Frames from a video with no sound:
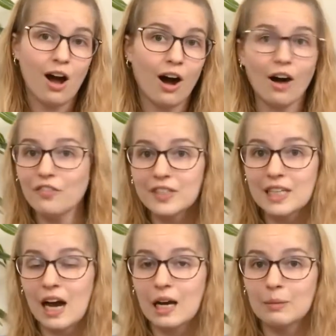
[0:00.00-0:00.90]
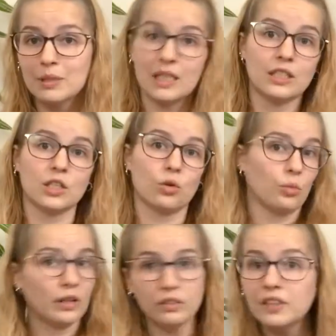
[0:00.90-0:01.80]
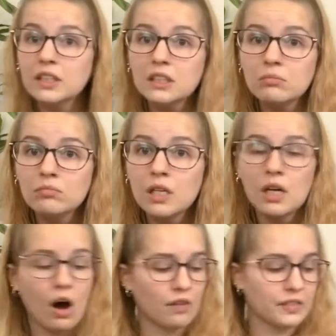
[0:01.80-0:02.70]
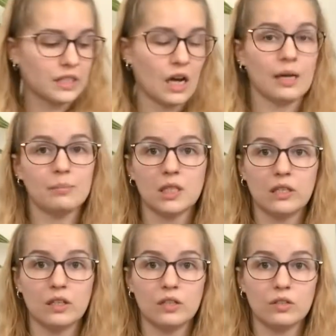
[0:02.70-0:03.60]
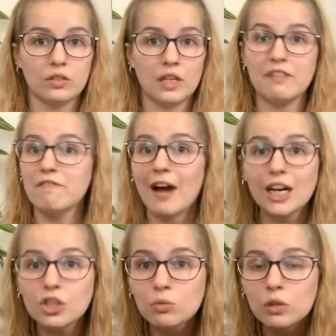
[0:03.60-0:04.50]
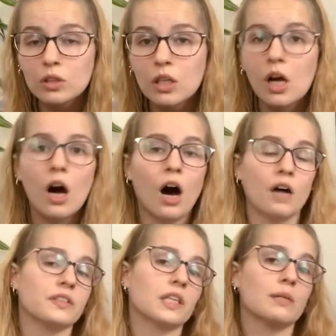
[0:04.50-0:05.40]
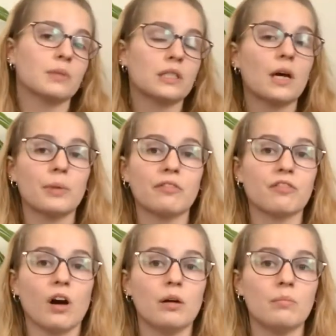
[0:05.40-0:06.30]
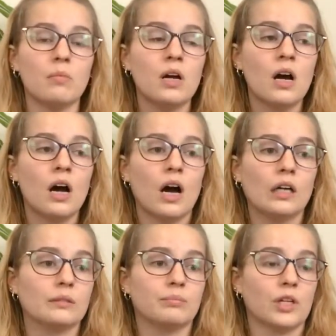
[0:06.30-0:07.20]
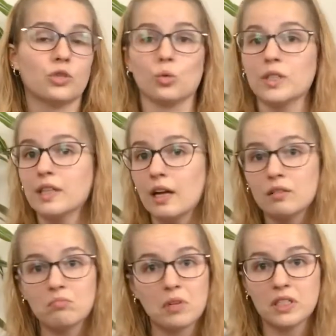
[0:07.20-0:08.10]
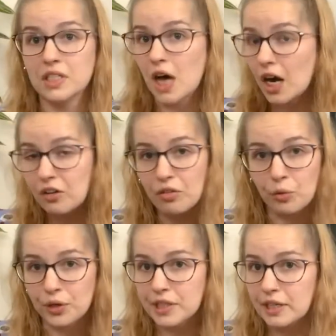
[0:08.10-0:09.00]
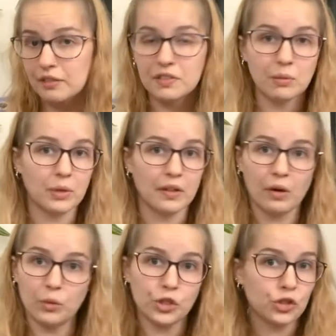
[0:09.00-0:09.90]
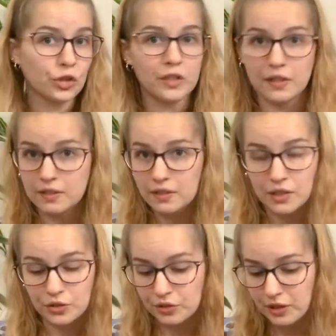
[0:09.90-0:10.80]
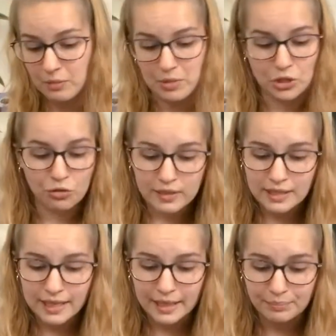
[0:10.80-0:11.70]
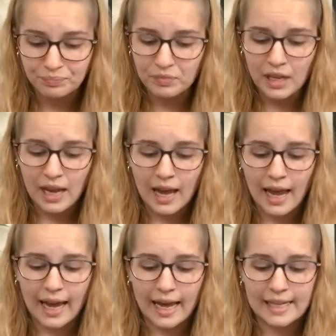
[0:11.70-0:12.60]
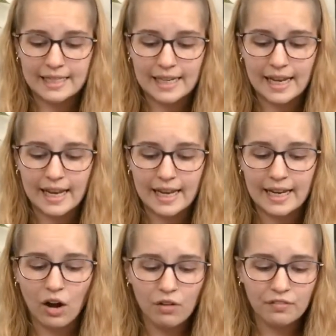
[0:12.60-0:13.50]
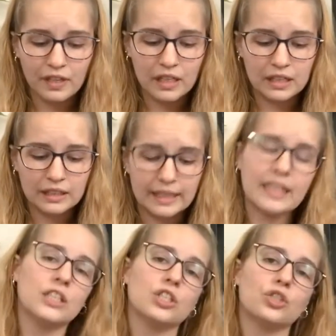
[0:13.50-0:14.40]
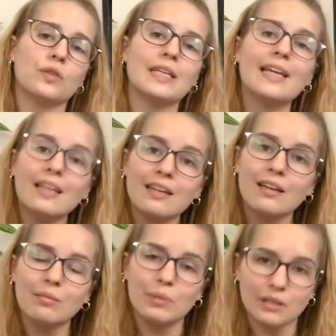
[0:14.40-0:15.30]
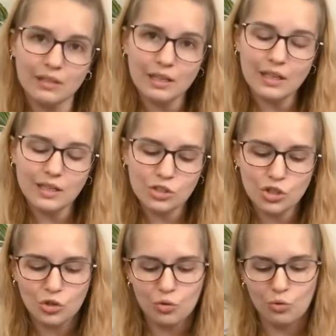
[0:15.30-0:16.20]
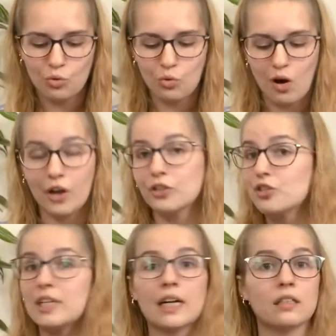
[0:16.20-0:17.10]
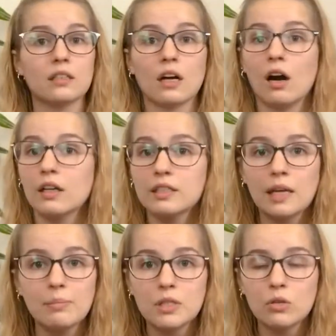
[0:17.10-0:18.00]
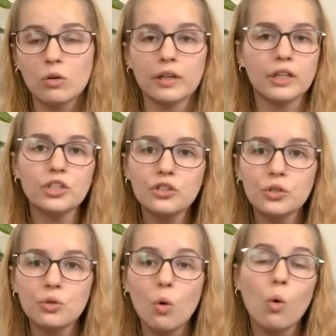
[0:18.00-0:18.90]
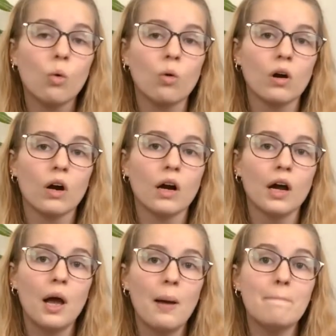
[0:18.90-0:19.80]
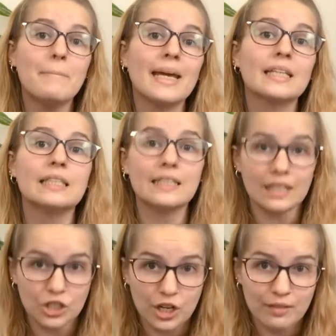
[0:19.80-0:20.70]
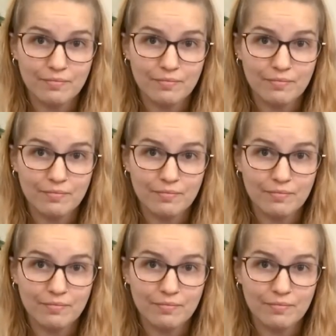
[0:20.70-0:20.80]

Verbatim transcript: Oftentimes it's irrelevant, oftentimes it is infactual, oftentimes it's coming from uh, a source that is not authoritative, somebody that we shouldn't necessarily be trusting. And it often leads to the inability to understand a concept or an issue or make a decision.